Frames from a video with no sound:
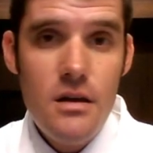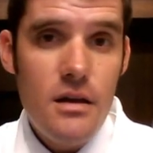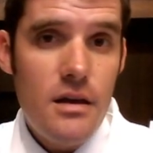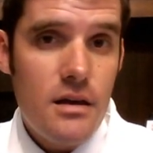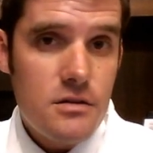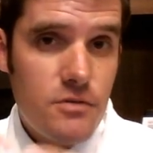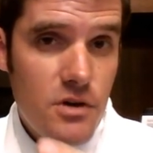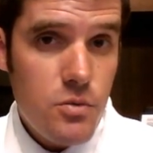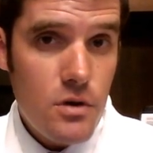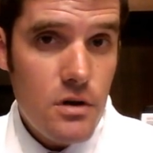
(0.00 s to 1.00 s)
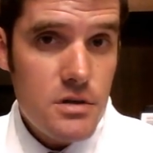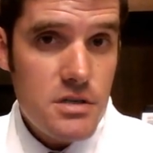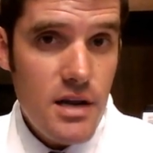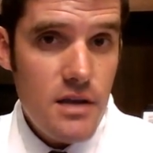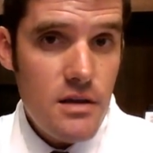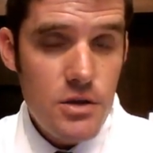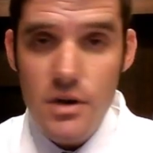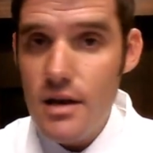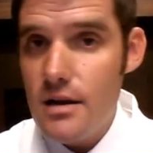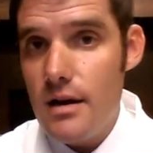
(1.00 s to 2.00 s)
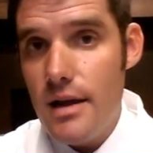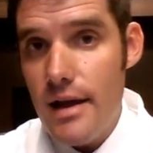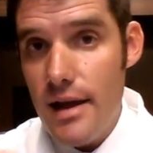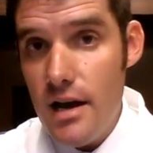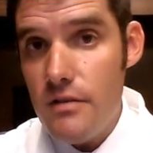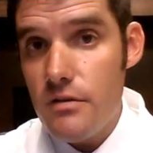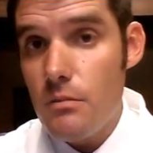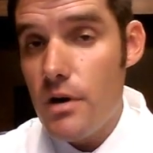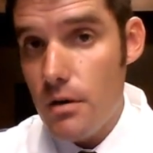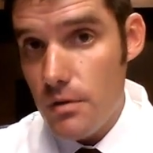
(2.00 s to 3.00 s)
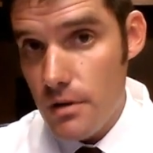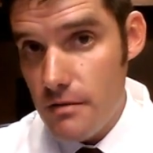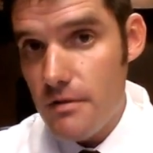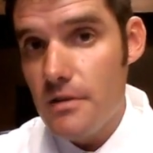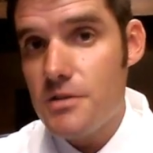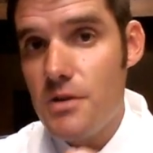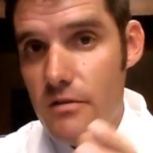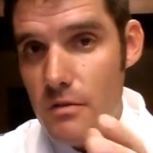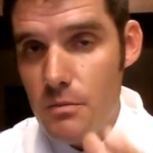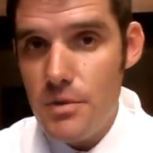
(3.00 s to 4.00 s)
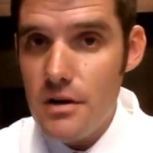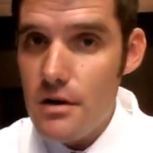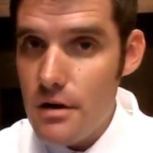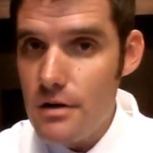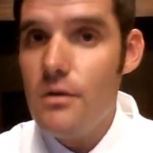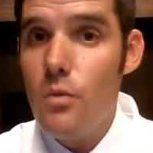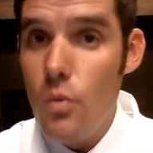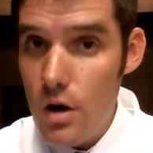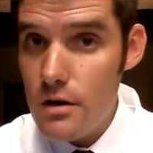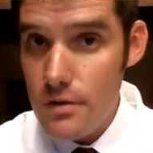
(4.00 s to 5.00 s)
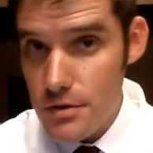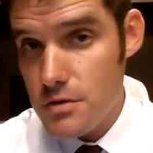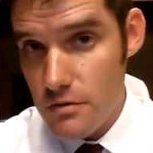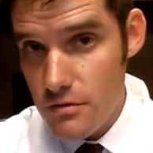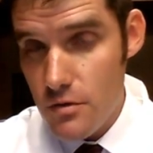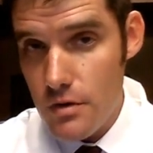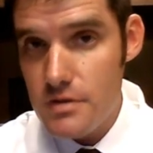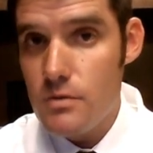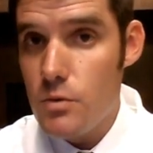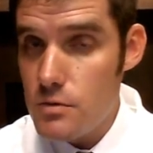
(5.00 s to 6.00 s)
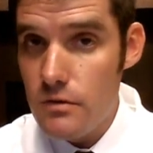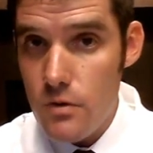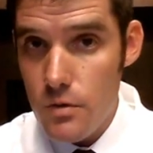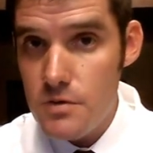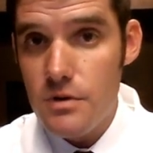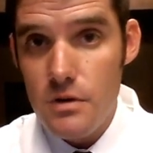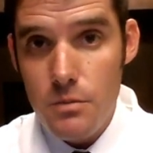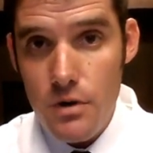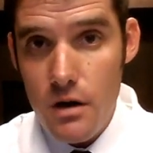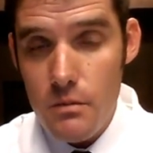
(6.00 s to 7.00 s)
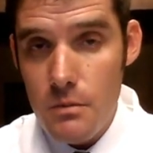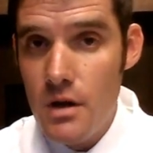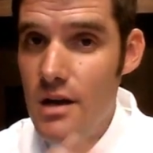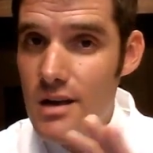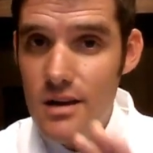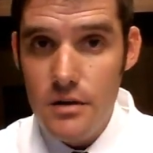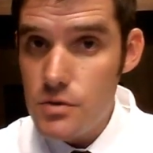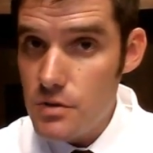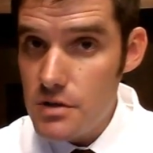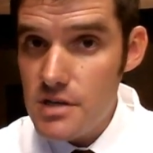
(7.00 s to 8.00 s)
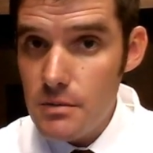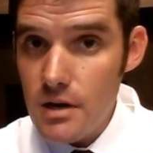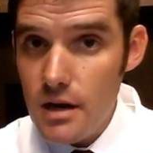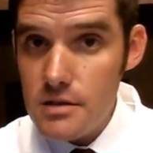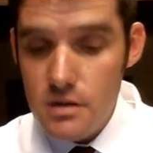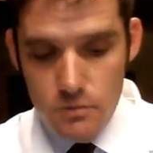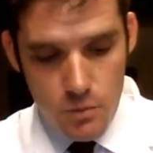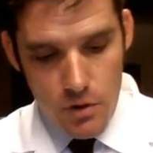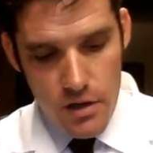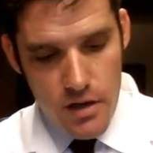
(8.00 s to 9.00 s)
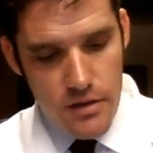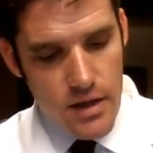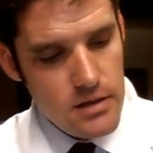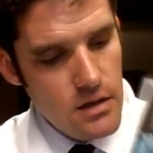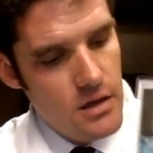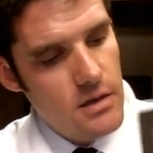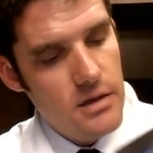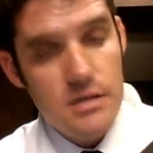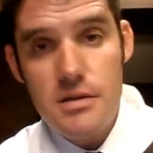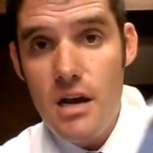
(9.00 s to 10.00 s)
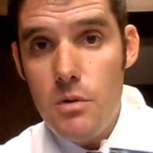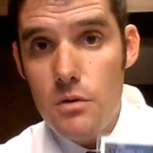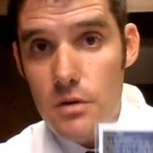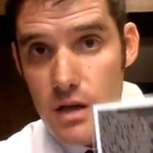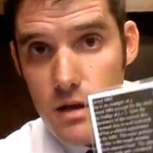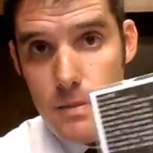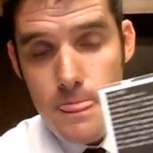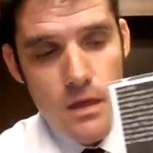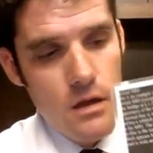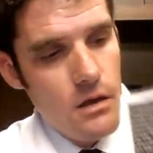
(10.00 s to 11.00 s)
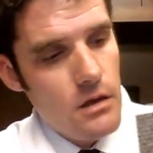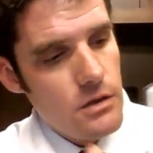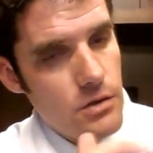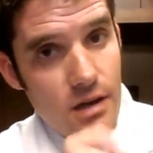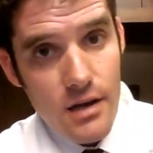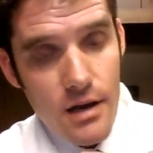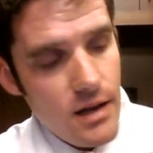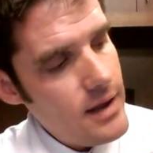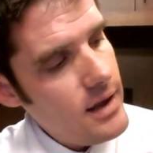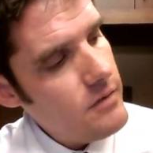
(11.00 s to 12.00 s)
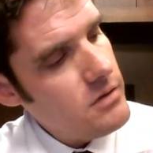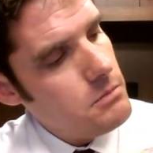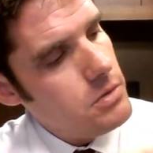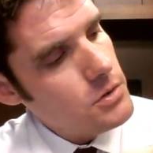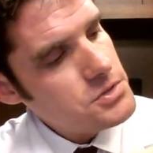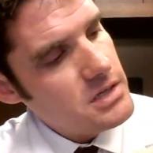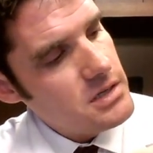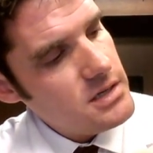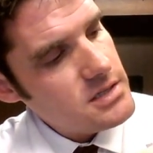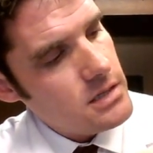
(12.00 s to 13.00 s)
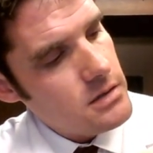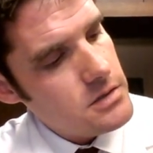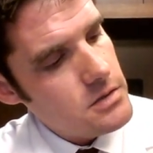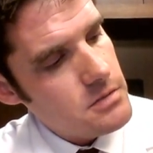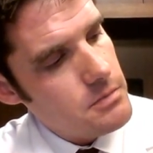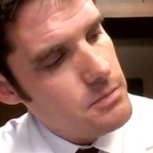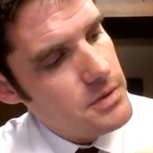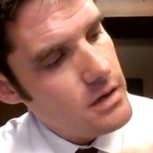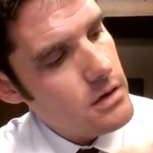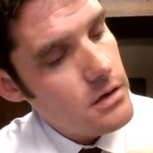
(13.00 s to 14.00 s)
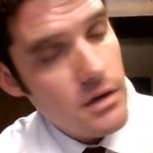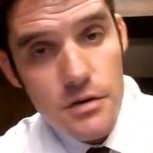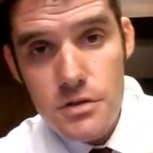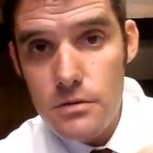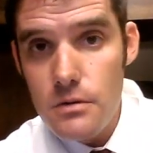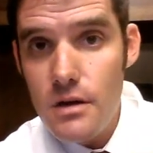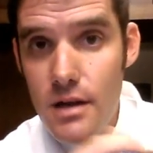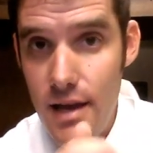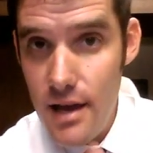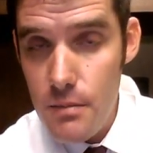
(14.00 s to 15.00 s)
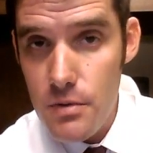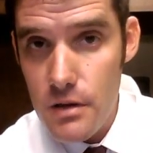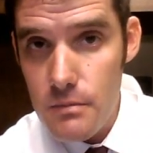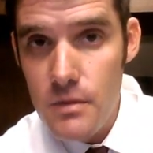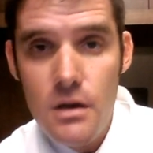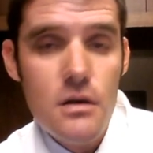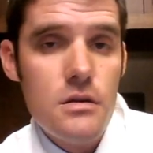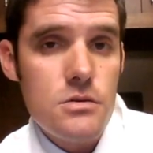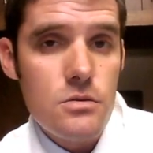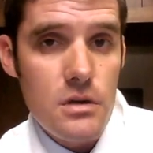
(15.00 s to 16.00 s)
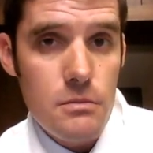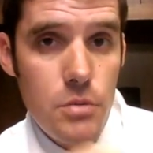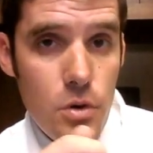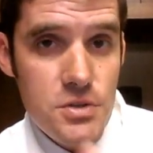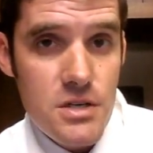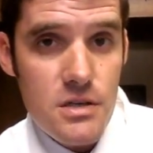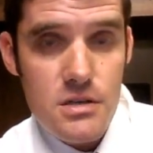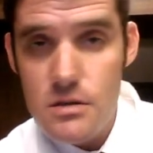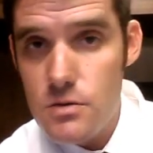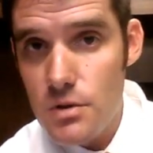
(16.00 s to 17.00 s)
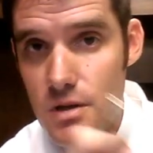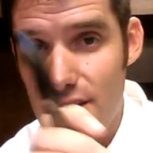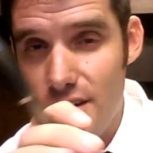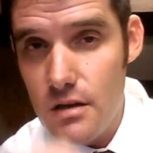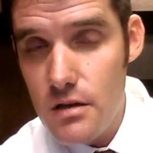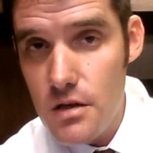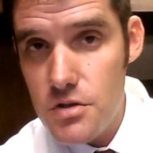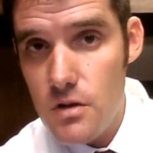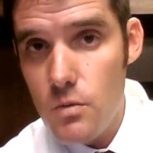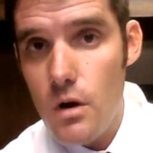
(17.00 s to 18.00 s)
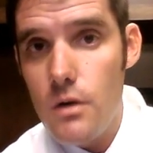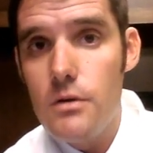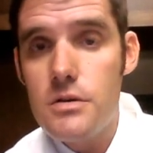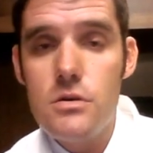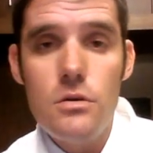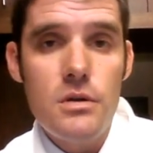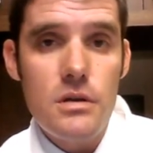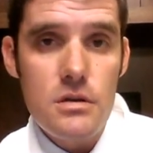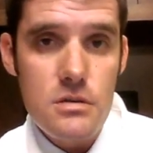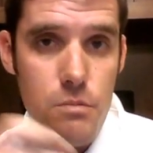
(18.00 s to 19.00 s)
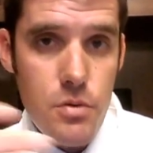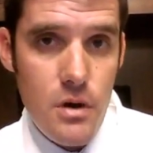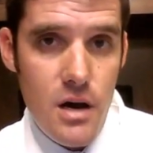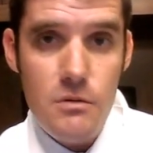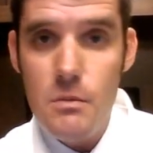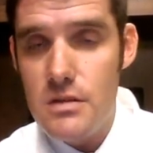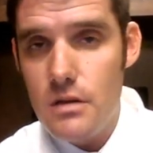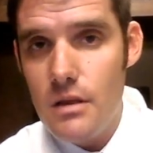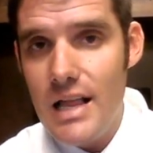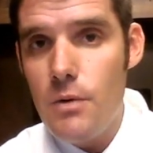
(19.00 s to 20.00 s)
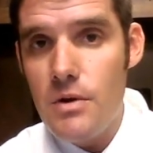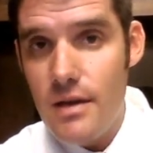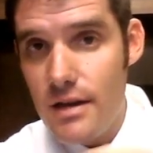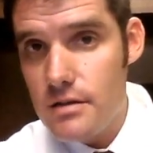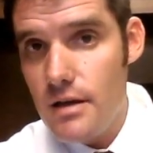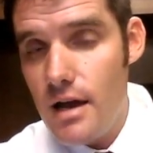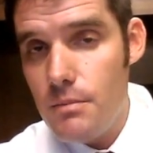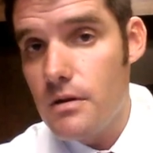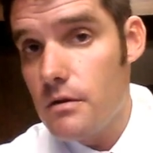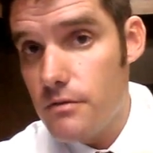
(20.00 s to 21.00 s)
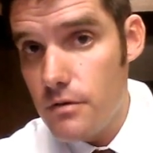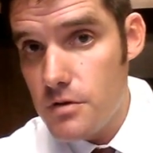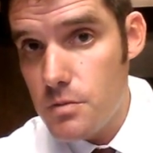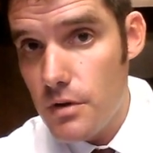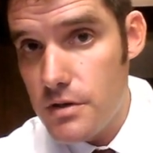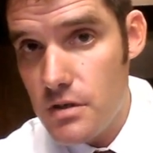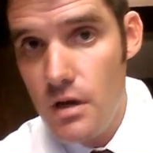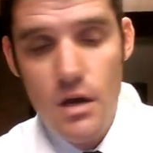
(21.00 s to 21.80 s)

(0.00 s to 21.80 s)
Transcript: And it's very important to understand that you cannot have a brown leaf unless you have a bigger water issue, of course, which would of course be the problem. And it's really the same concept when we look at that example again. You cannot have a bulging disc unless there's a bigger issue happening. So the bulging disc is really the condition, while there certainly is a problem that's allowing that to happen in the first place.